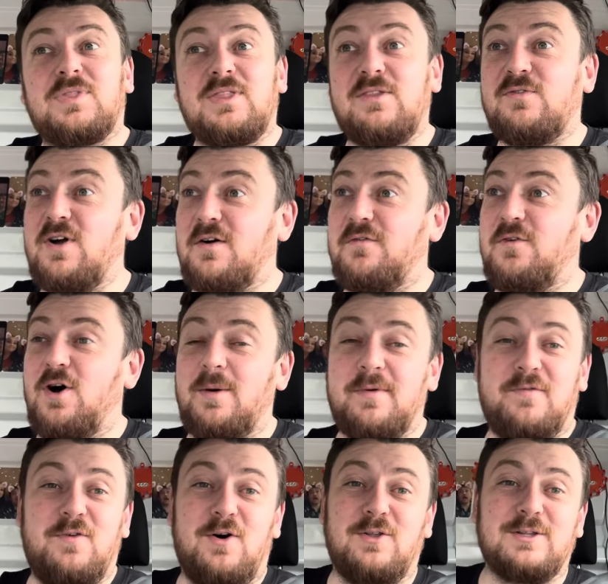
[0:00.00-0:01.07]
They've got 4
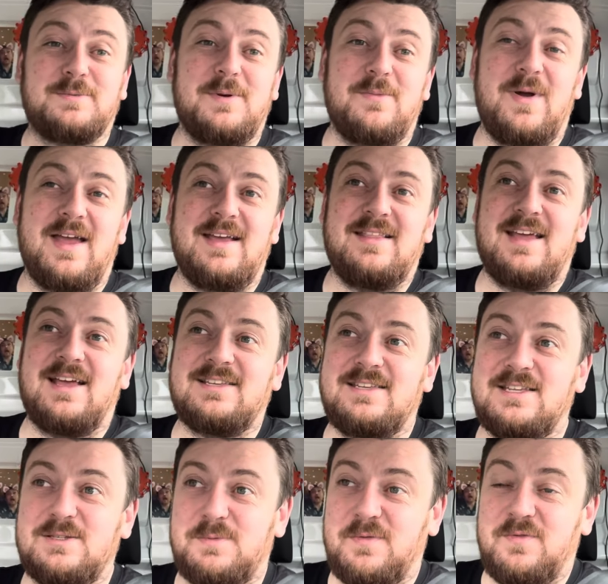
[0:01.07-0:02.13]
before that's been waiting there
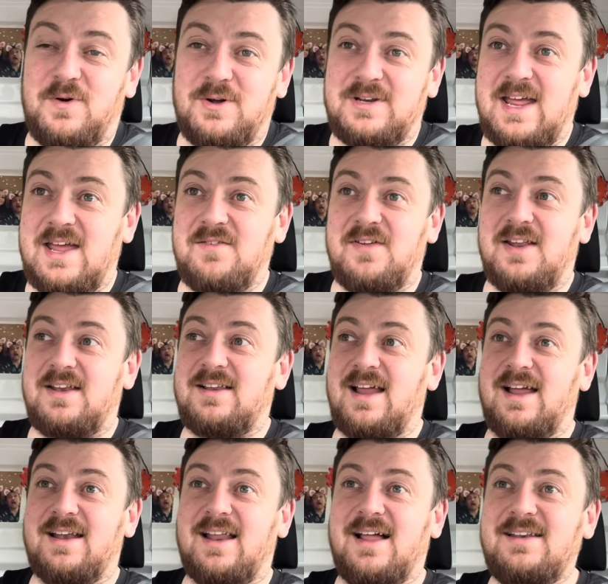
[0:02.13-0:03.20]
since before David
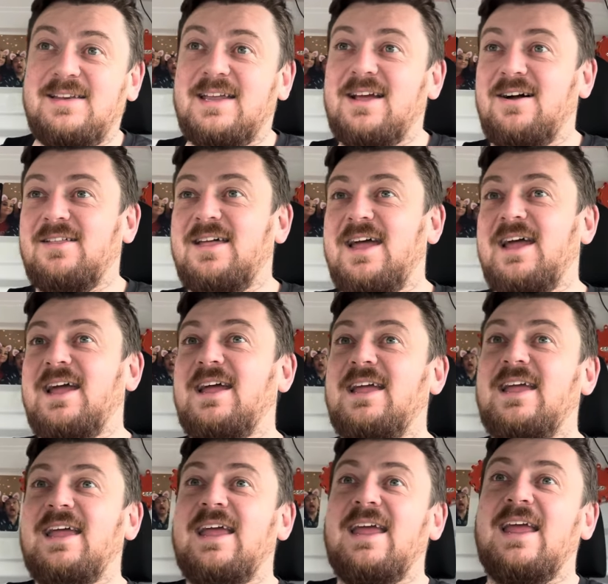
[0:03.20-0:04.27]
and Andy got there.
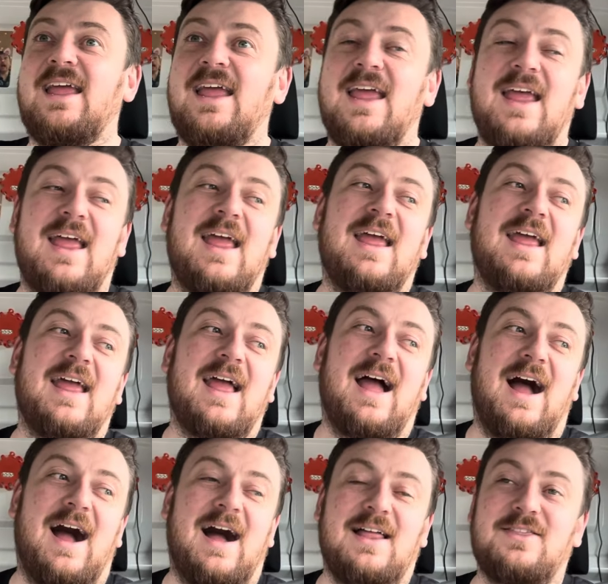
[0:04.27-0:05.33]

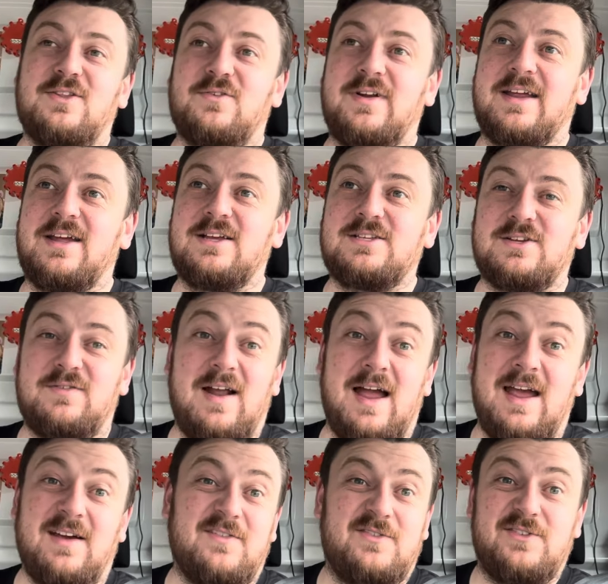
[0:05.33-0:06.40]
And the riggers
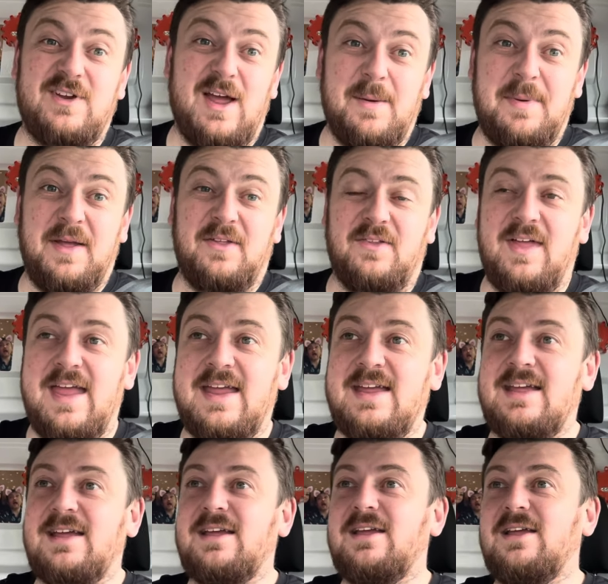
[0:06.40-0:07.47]
arrived a bit
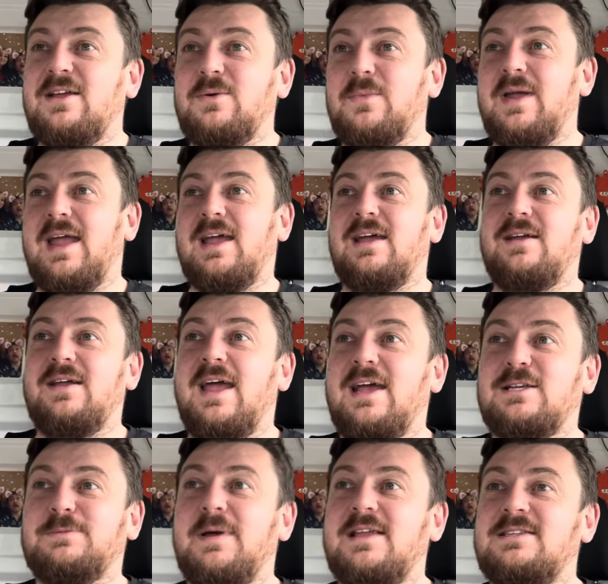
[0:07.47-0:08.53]
late. We
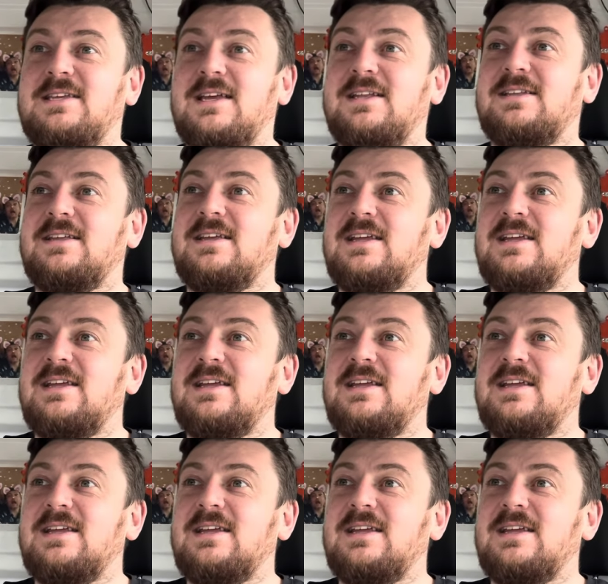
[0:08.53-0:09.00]
expected